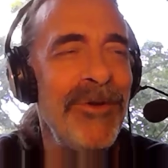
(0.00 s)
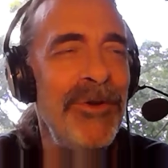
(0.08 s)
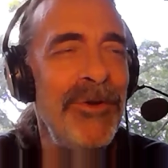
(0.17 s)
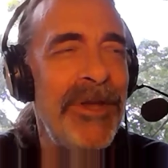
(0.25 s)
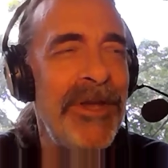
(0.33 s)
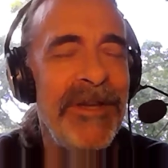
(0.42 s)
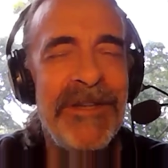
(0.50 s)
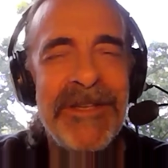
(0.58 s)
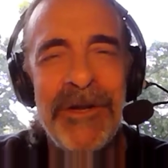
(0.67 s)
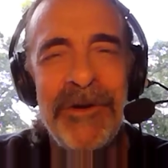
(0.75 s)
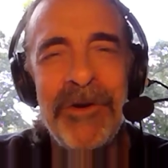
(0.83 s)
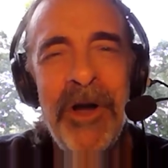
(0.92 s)
new kids
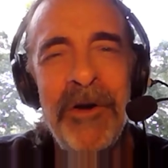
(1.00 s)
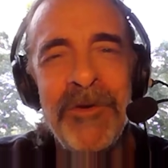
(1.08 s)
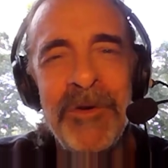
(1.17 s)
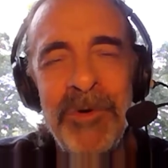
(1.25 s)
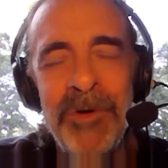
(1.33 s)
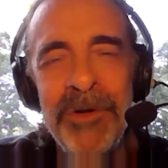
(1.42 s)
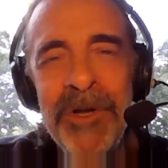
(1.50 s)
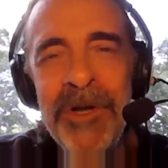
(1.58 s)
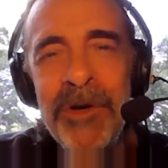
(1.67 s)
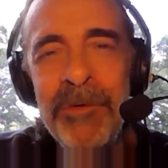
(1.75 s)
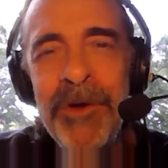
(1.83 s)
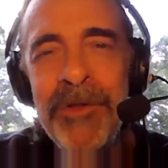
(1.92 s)
that are comfortable
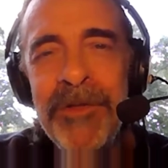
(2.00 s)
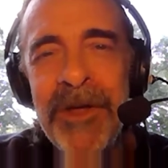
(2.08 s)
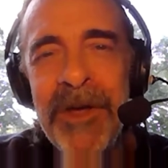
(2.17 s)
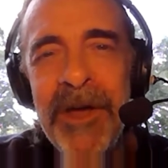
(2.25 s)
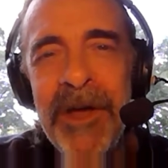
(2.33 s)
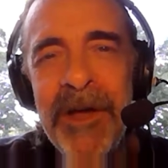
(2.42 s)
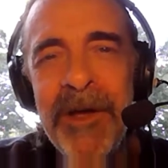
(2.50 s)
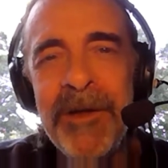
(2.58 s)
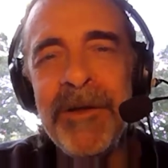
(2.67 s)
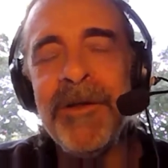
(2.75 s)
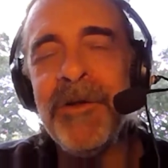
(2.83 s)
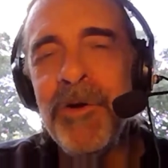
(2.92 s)
with
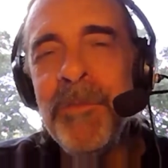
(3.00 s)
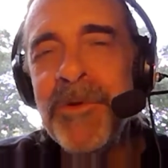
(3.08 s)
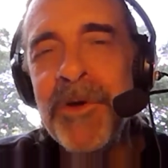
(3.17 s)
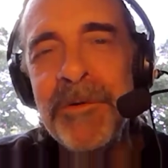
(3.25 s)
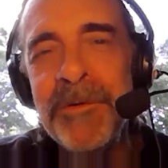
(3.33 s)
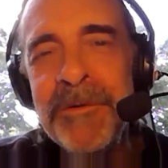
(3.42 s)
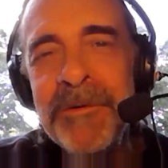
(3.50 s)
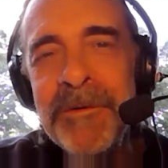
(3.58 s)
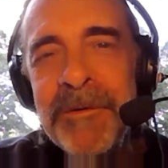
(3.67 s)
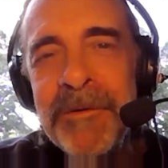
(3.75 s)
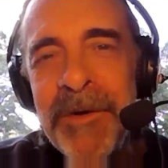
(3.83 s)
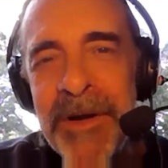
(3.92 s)
crypto,
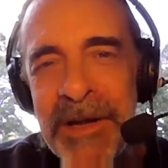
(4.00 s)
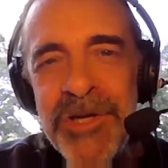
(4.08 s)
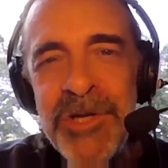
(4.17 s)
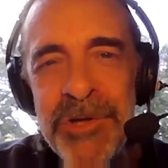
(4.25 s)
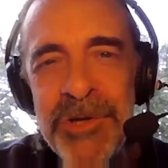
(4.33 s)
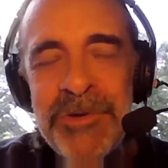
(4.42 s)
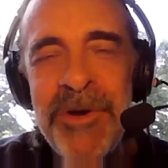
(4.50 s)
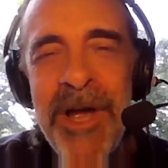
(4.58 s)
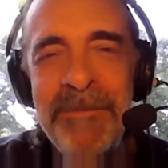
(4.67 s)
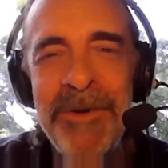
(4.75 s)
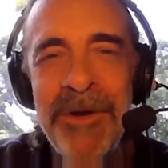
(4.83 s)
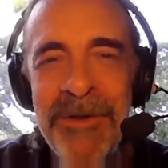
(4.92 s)
right? As you
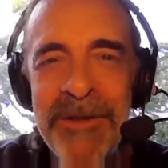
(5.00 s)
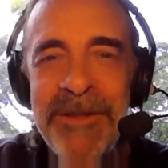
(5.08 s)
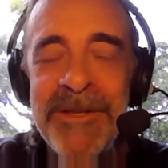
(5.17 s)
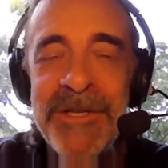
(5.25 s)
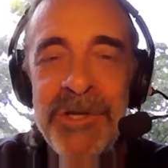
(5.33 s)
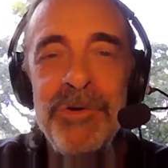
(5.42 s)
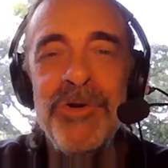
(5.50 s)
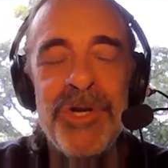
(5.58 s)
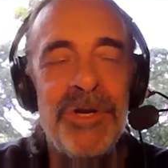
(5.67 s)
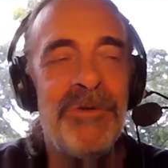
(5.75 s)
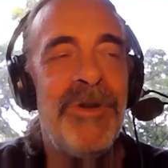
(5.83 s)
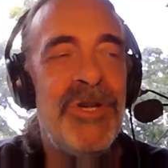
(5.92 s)
described, this newer
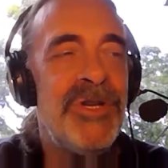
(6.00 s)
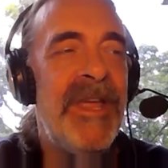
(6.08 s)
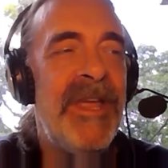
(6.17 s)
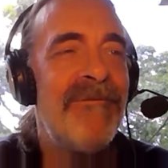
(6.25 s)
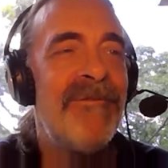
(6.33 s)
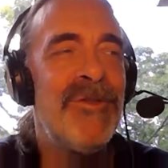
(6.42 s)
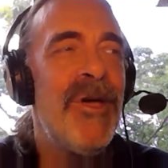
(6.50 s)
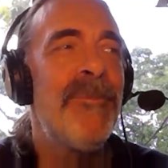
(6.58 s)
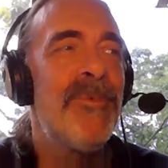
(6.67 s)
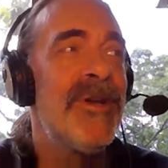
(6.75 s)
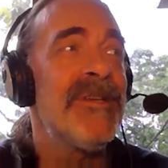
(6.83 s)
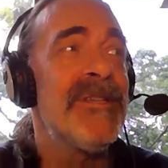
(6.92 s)
generation, they have a thought
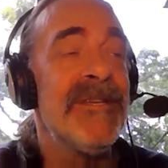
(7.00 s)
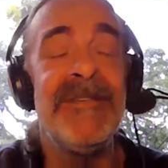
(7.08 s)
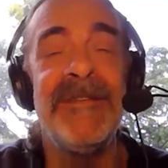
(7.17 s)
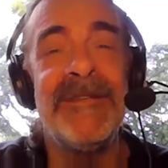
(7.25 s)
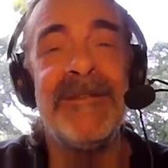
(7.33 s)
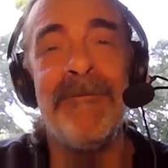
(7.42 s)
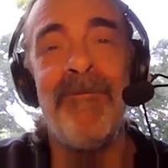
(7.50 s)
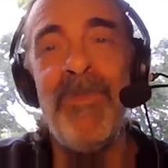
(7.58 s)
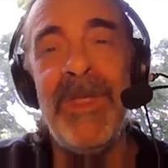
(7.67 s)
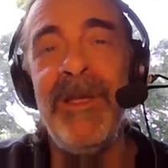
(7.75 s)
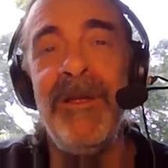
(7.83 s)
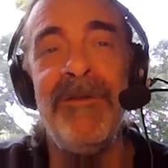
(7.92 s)
process that's
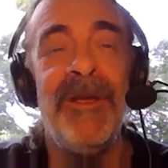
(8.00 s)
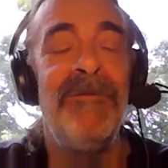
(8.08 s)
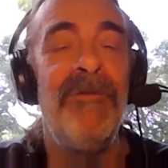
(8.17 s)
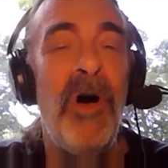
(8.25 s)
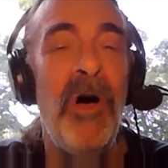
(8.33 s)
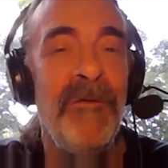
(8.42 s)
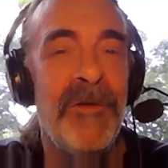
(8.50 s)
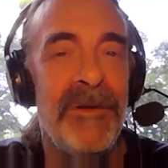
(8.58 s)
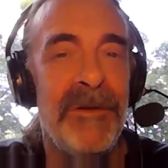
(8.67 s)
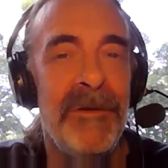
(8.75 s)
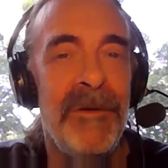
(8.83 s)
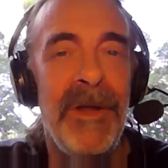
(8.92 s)
evolved
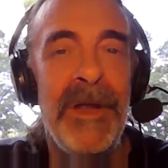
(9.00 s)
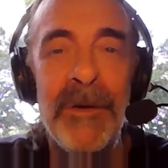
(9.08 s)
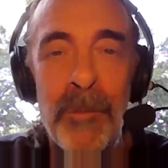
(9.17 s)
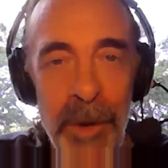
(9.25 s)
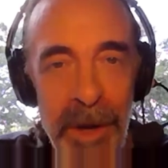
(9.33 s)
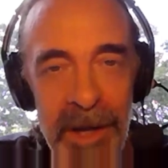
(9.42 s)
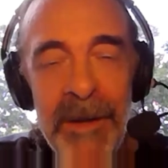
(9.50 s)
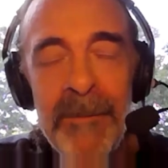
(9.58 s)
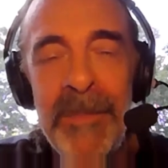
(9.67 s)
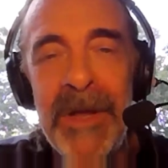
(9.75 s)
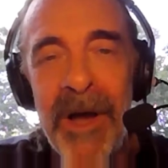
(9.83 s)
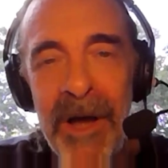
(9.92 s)
in a way
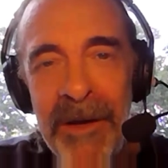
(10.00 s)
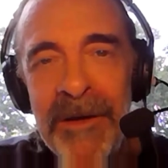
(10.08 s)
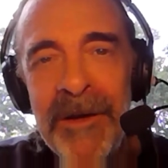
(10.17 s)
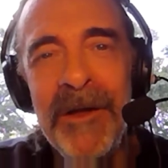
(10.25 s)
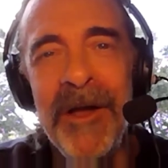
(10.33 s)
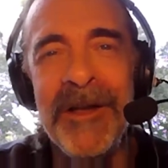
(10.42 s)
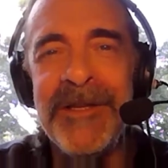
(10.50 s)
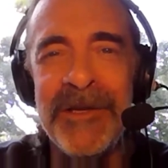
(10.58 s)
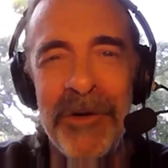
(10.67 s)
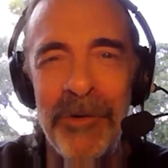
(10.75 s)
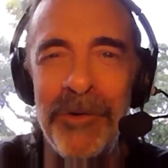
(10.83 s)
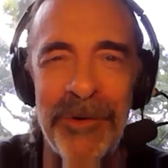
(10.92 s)
beyond us
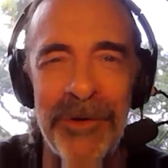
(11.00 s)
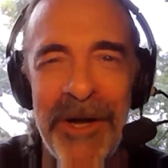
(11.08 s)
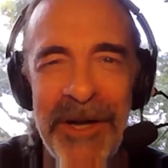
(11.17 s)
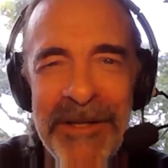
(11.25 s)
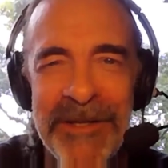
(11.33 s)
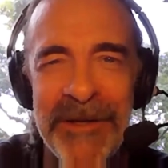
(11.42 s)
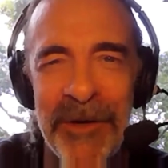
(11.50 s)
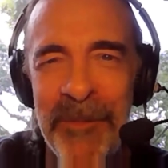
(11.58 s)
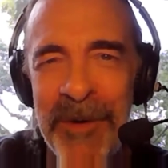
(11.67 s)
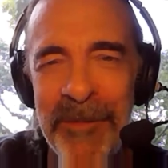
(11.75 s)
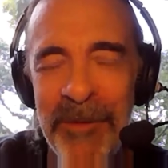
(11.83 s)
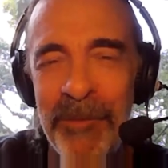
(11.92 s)
older guys, our
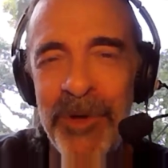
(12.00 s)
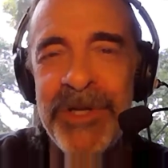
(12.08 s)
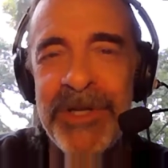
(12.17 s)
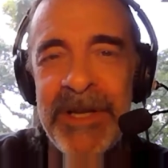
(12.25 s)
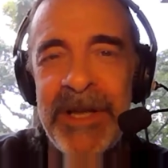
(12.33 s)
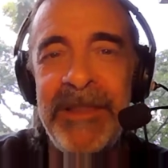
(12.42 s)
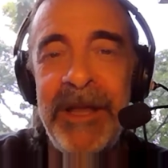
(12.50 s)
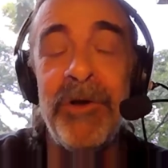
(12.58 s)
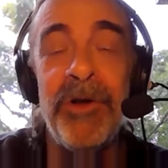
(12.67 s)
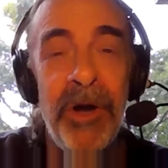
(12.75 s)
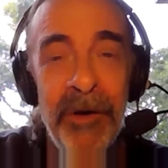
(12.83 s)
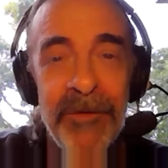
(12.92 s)
people, which is like they are
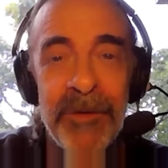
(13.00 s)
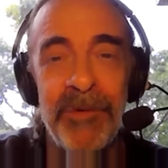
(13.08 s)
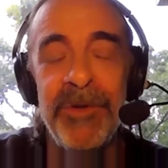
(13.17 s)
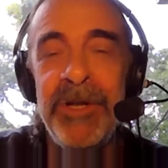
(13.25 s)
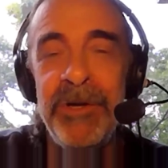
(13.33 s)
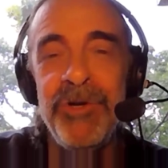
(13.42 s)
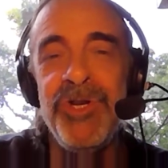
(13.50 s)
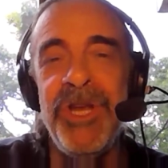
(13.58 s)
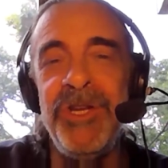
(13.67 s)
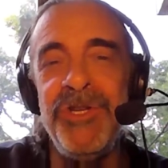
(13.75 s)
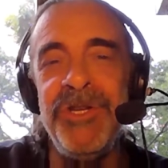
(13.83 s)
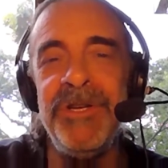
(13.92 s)
comfortable
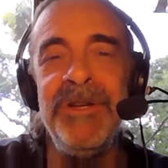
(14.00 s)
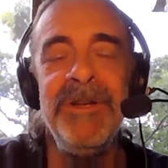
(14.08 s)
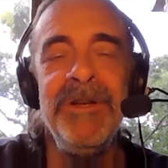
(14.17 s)
interchanging